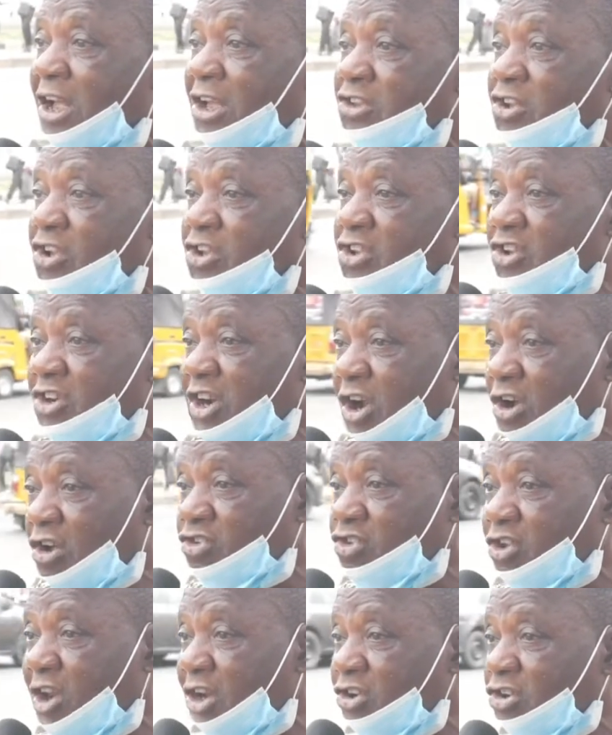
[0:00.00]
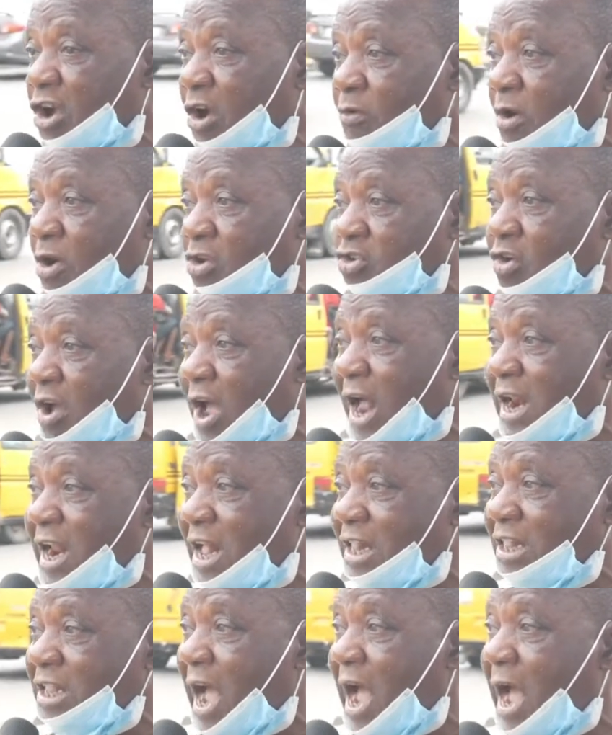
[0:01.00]
Since the reconciliation was done at
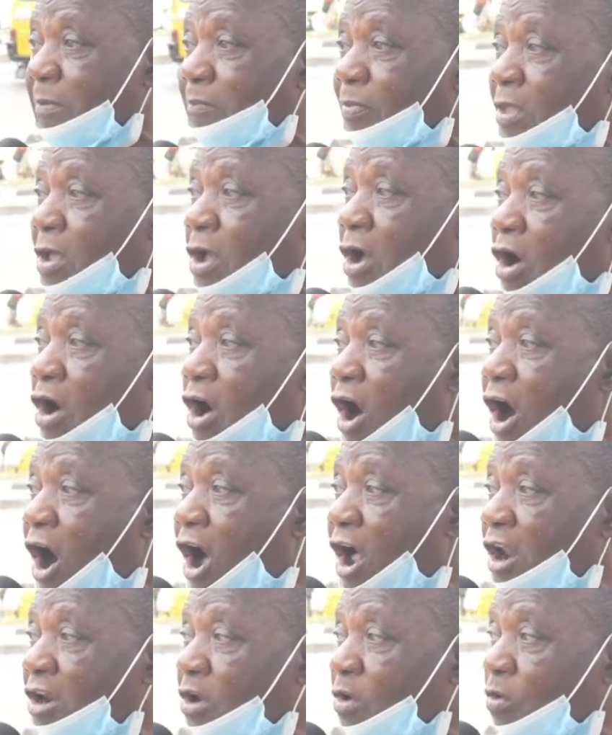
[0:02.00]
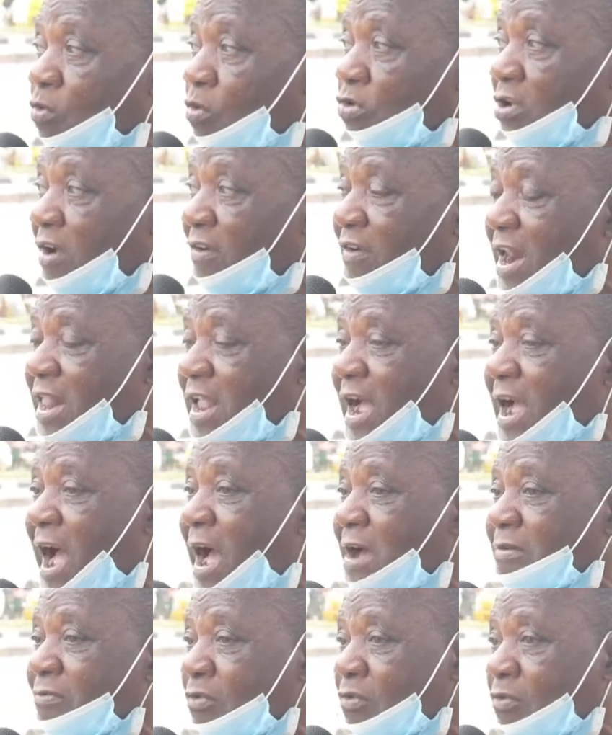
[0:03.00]
that time, all the wounds of that
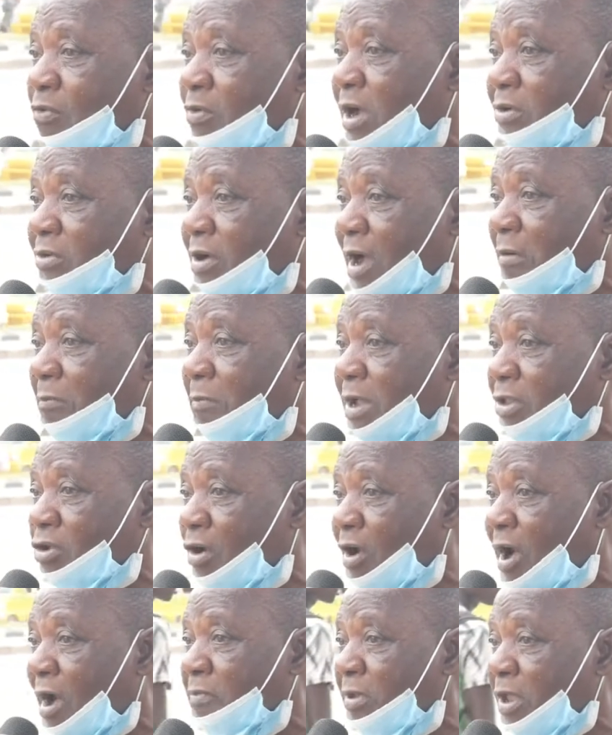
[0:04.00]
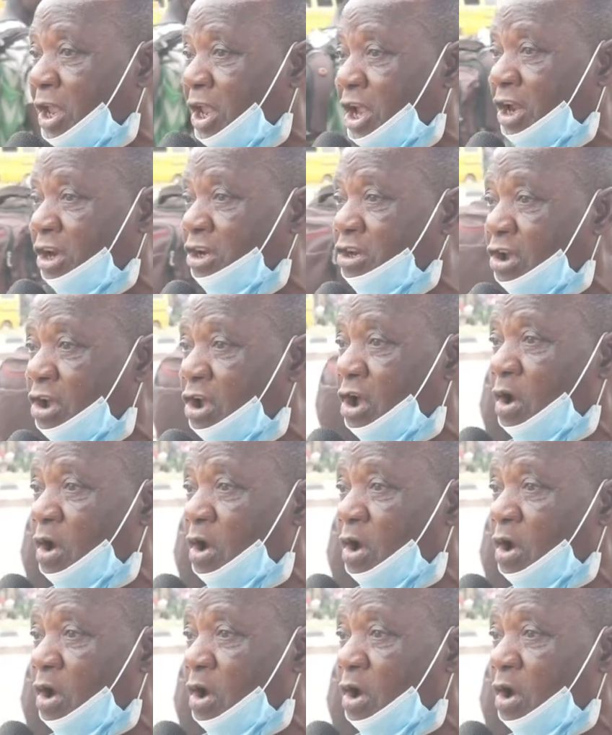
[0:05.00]
time are meant to have been healed.